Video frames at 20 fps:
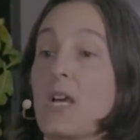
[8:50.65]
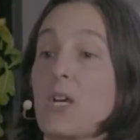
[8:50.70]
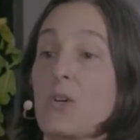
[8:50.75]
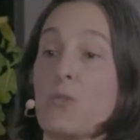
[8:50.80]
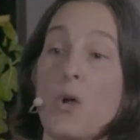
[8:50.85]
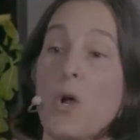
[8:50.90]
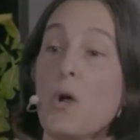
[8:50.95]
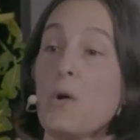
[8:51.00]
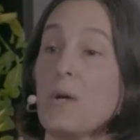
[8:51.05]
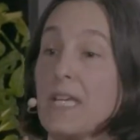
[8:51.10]

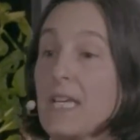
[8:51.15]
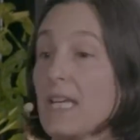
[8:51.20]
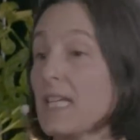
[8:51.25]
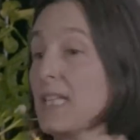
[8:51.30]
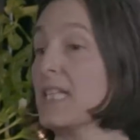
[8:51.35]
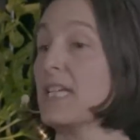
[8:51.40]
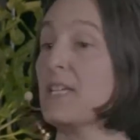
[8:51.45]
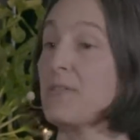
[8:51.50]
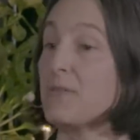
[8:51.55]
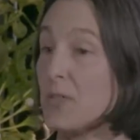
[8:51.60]
growing a
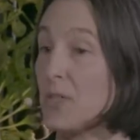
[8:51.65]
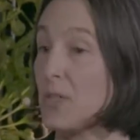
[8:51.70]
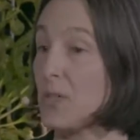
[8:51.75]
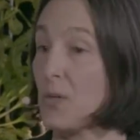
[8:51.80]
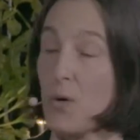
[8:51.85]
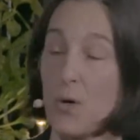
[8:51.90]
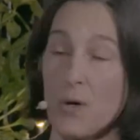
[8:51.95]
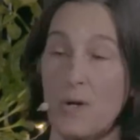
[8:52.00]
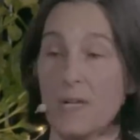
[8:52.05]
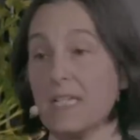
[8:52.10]
liver
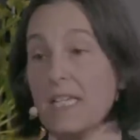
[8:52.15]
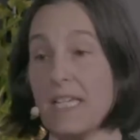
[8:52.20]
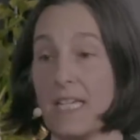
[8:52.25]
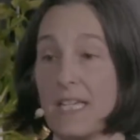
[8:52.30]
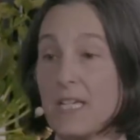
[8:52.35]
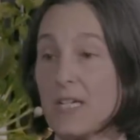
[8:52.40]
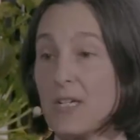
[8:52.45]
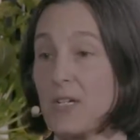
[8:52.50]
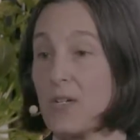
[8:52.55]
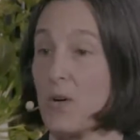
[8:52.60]
or an
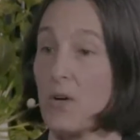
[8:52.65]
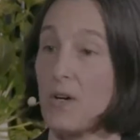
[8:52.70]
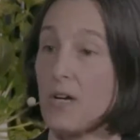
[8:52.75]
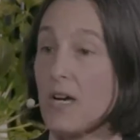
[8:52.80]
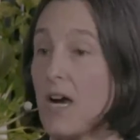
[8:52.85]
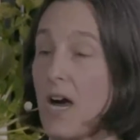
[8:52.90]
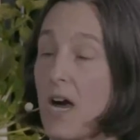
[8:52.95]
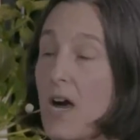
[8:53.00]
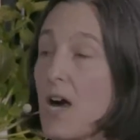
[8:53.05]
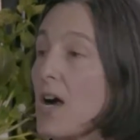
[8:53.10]
ear or
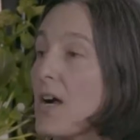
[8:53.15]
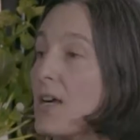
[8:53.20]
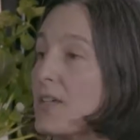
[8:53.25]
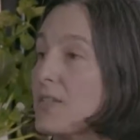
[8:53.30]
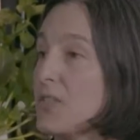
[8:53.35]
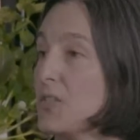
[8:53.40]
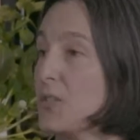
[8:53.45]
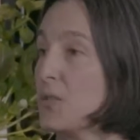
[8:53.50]
a heart,